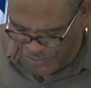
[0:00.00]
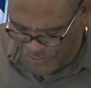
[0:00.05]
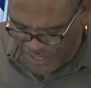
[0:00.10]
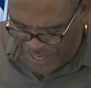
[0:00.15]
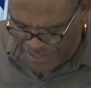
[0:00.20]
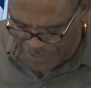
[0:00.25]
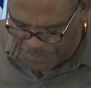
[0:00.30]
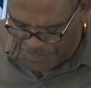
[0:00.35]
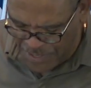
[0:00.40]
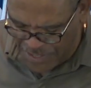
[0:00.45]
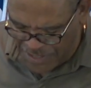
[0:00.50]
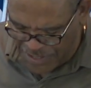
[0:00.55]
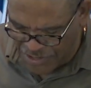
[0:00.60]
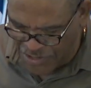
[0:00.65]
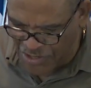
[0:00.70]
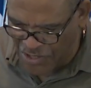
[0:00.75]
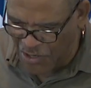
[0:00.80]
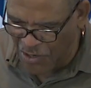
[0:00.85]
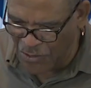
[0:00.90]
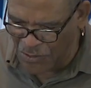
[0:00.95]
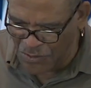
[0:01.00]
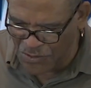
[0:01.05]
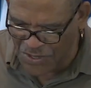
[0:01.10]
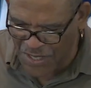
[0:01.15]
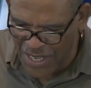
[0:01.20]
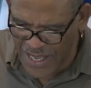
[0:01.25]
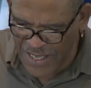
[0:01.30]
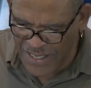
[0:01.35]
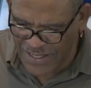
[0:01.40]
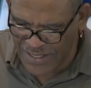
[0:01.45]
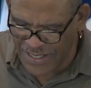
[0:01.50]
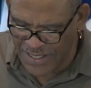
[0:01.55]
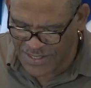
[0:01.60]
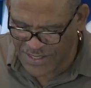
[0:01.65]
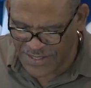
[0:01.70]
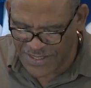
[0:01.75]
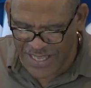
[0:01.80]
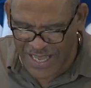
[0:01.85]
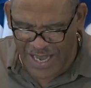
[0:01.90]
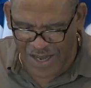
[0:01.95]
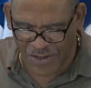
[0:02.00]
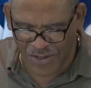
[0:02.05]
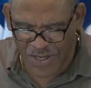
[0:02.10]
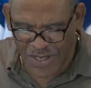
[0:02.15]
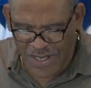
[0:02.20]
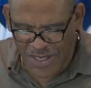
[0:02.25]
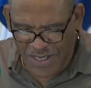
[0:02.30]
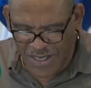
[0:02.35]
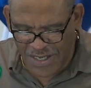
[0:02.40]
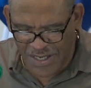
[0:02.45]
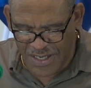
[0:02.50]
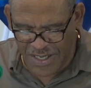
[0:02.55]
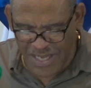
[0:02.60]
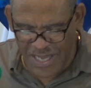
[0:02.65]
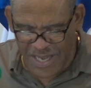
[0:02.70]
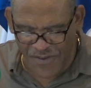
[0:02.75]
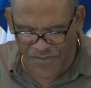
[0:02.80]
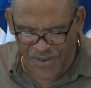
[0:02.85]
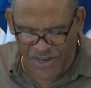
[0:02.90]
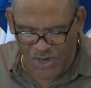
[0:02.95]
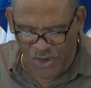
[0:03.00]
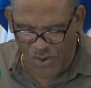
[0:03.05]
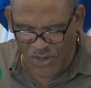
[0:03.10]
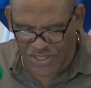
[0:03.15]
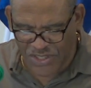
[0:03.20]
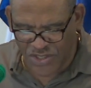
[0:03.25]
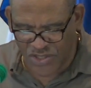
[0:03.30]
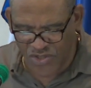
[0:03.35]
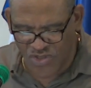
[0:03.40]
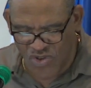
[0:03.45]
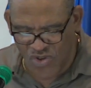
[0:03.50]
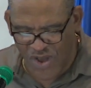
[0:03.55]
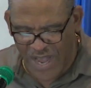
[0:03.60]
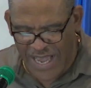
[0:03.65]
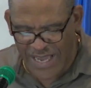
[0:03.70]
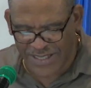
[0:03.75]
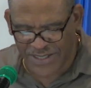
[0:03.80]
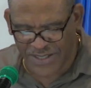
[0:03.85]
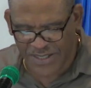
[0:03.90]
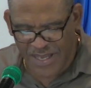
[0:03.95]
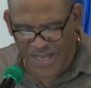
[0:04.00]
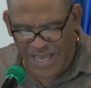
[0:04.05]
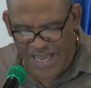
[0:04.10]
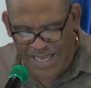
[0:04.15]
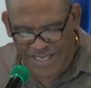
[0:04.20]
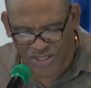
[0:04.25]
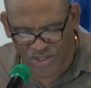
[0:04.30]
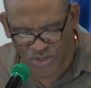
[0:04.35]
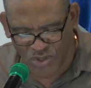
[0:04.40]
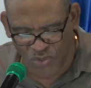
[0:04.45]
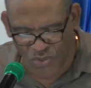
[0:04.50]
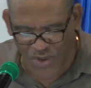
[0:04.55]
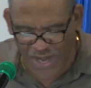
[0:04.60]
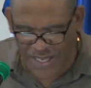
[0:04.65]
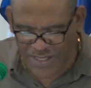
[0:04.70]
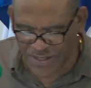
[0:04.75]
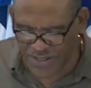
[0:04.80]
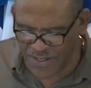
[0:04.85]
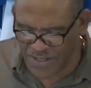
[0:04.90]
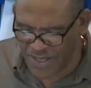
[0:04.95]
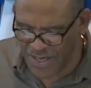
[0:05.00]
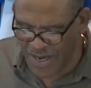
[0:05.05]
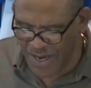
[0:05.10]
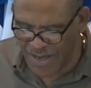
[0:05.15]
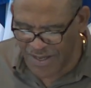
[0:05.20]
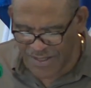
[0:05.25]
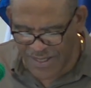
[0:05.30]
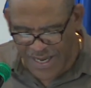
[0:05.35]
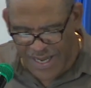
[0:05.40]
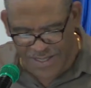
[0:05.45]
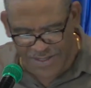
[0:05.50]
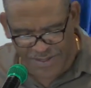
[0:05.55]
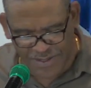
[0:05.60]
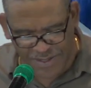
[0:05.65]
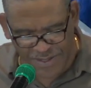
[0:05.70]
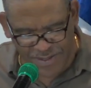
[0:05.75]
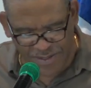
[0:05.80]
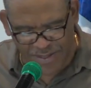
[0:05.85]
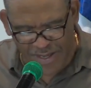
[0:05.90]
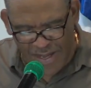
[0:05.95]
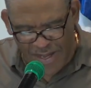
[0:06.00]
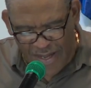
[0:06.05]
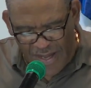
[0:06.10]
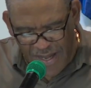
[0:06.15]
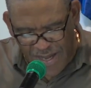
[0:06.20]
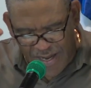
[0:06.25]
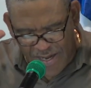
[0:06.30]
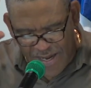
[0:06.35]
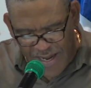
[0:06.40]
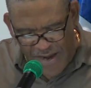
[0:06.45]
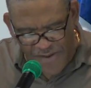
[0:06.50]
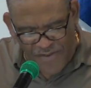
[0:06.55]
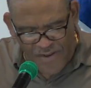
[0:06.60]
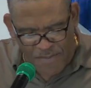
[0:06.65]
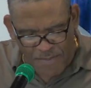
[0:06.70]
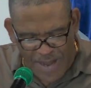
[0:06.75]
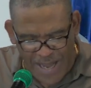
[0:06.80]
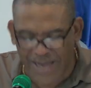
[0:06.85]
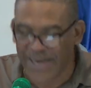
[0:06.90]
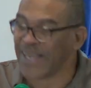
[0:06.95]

has been disclosed. This now. Every question you ask has two answers. God's answer and everybody